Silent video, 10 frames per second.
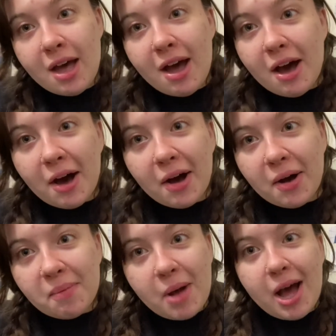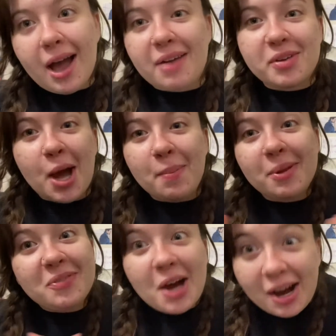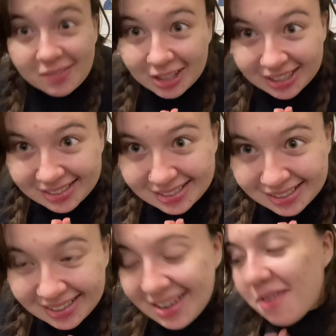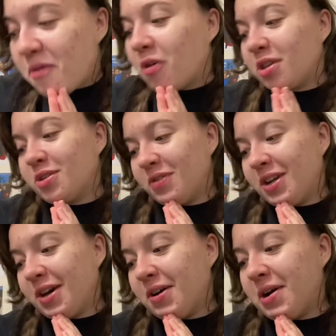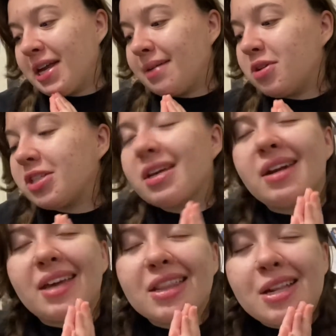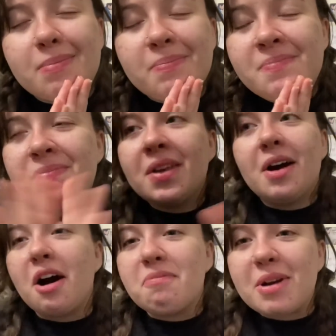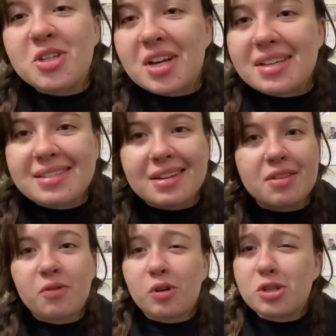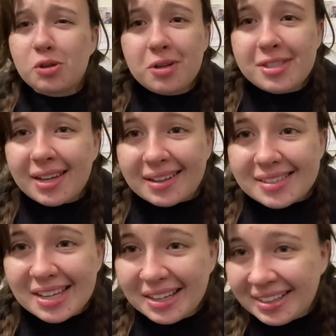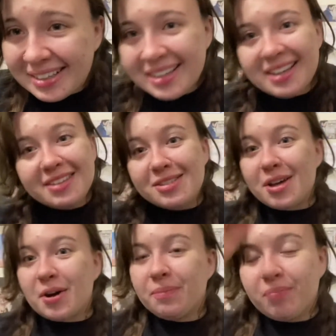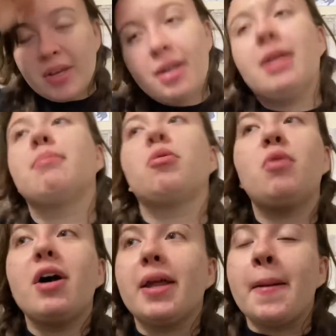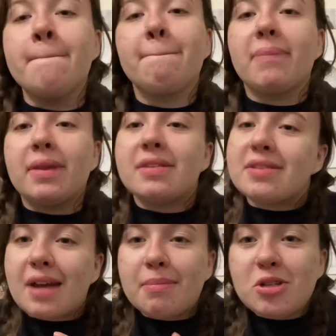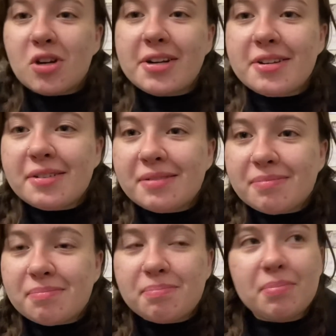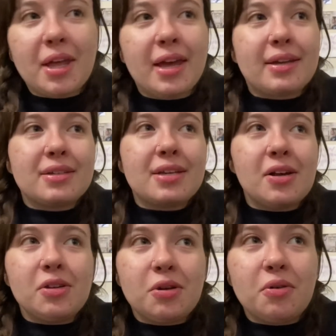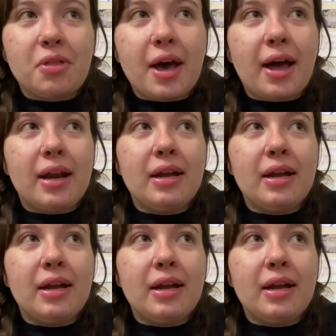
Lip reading: I have a couple of caveats for this video, and I'm just gonna get them off my chest in the first 30 seconds. So, number one, this is not me trying to like tell you that